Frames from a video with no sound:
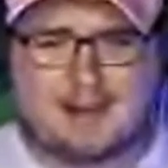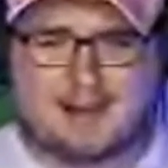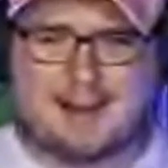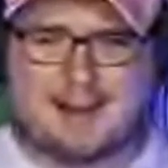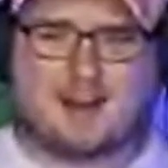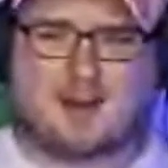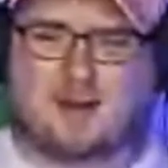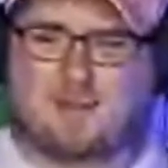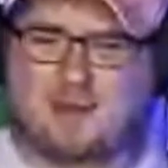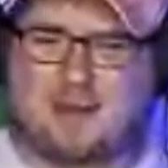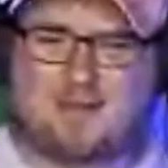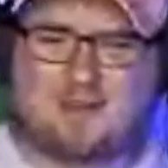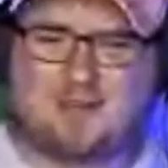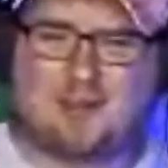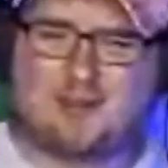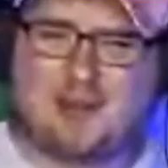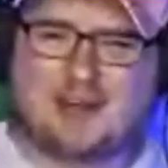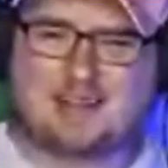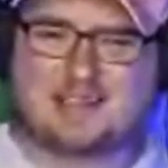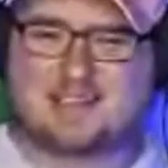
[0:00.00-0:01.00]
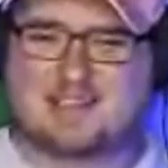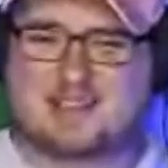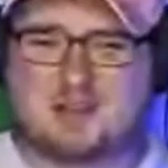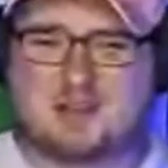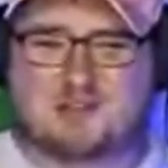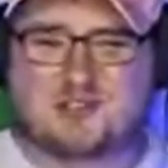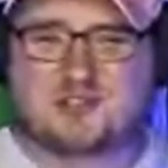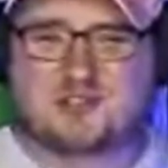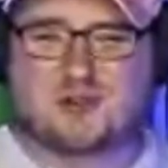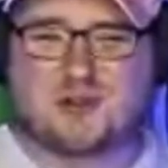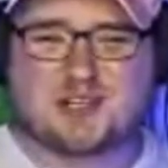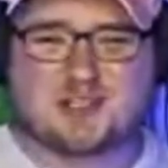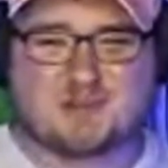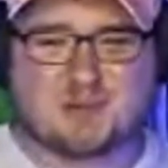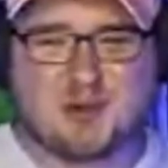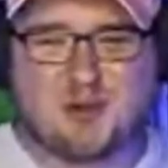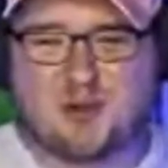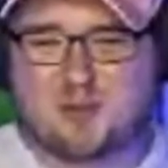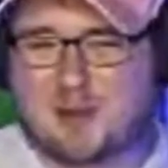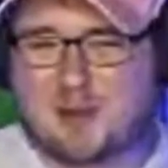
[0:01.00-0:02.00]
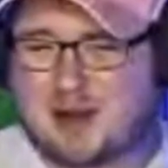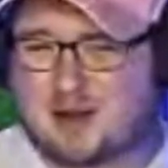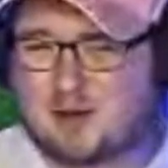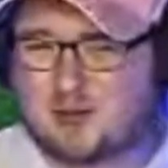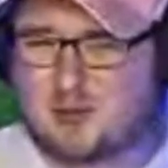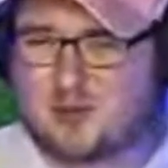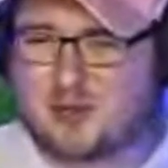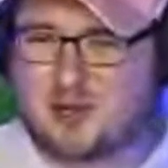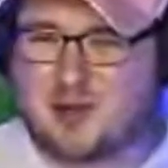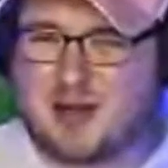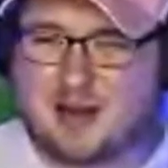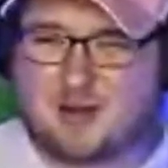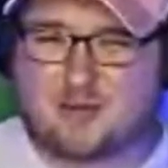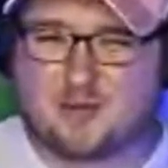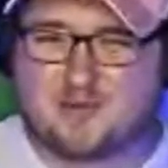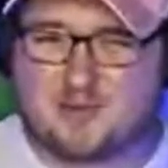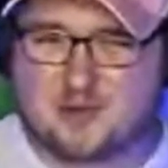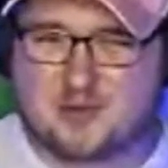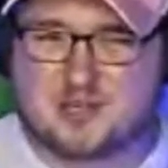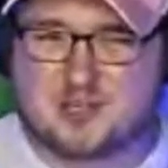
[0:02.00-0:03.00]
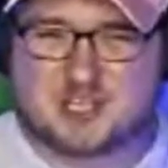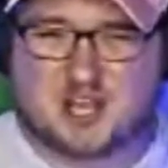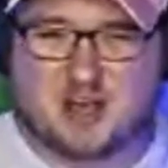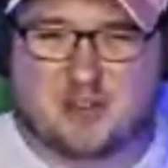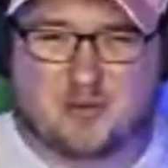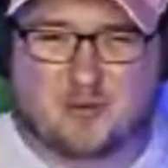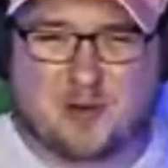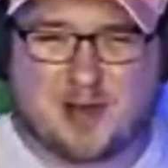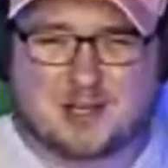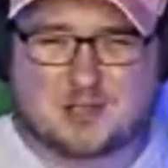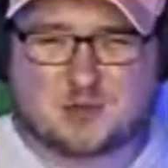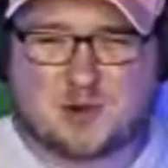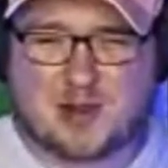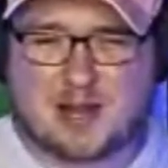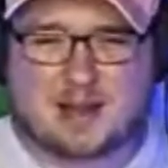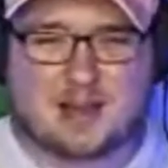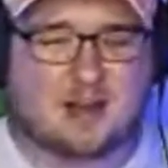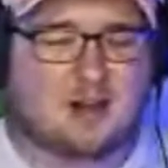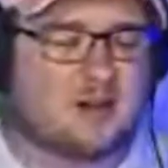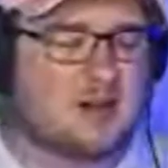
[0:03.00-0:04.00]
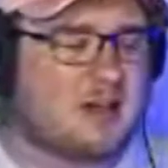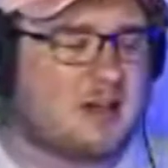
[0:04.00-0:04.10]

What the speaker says: And I know I'm giving you guys this whole story as I'm going, but I don't really know how to review this otherwise right now.